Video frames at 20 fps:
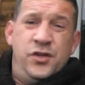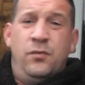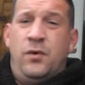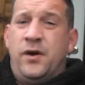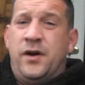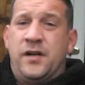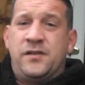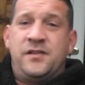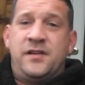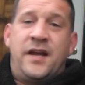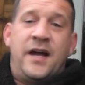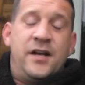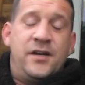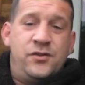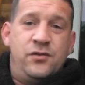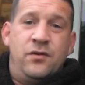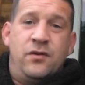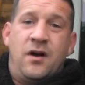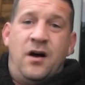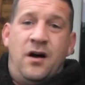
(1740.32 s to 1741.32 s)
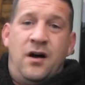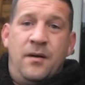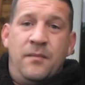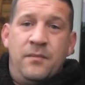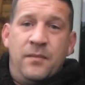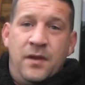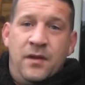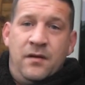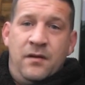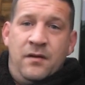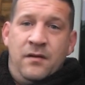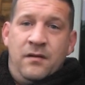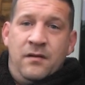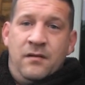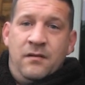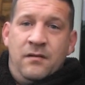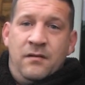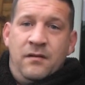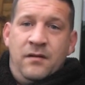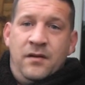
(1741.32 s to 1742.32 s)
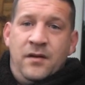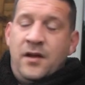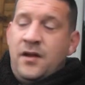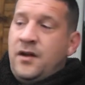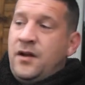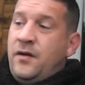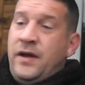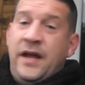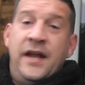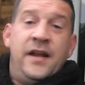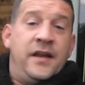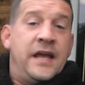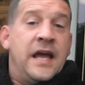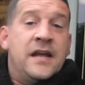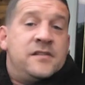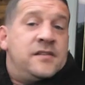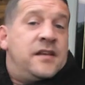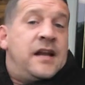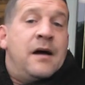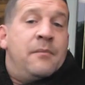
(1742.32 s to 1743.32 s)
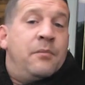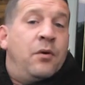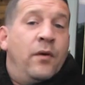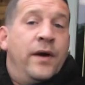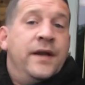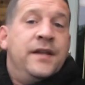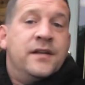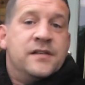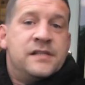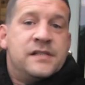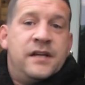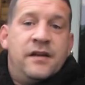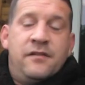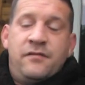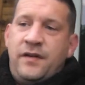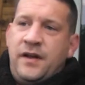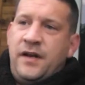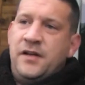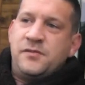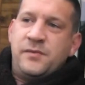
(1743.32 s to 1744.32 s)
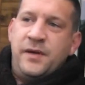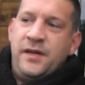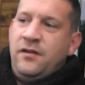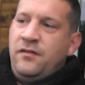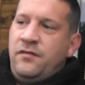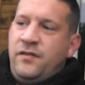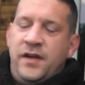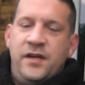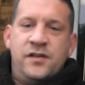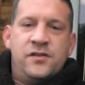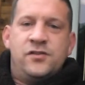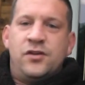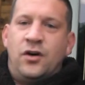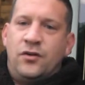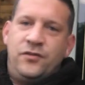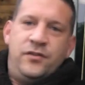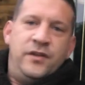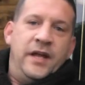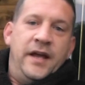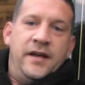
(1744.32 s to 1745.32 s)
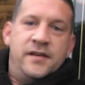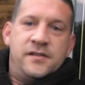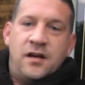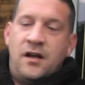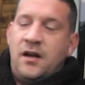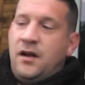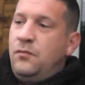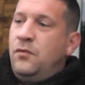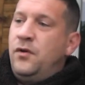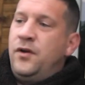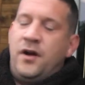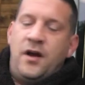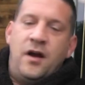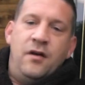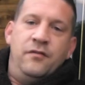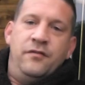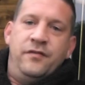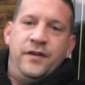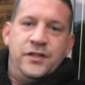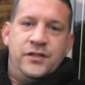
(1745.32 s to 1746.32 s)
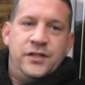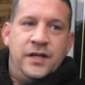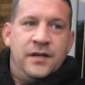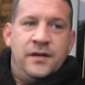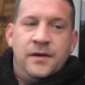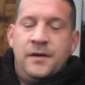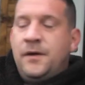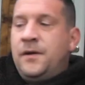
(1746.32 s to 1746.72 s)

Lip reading: you want us to catch you a carp? It gets to that point, doesn't it, fellas, where you think, sod this, I only want to go fishing.